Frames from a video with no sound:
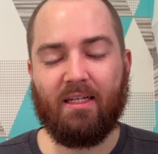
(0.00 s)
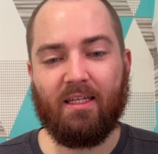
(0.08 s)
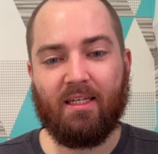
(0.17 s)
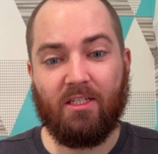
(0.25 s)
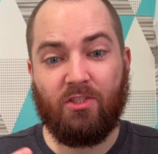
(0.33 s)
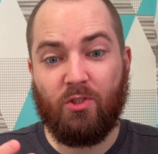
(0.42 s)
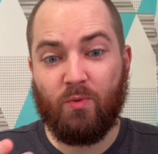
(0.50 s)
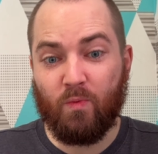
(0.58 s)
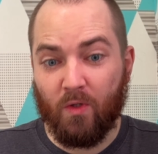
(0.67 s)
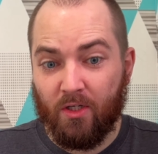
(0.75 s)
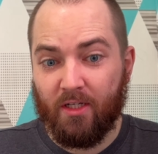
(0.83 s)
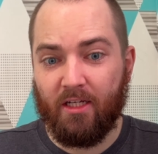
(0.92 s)
in case you
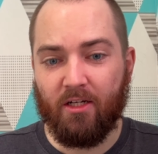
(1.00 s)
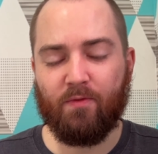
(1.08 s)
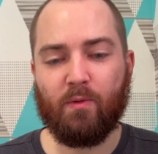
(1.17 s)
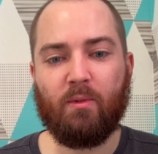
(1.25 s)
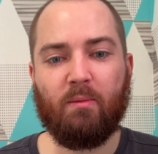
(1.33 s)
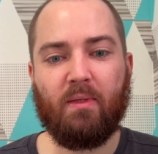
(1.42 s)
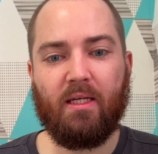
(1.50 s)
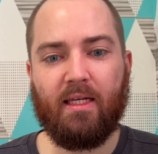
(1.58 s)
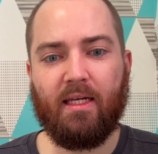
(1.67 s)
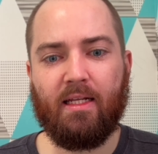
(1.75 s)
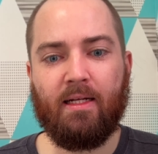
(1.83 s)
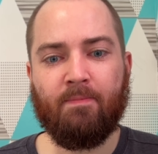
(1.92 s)
weren't here from the
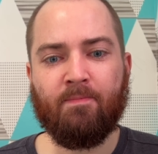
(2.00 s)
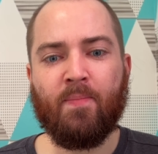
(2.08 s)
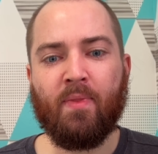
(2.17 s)
beginning,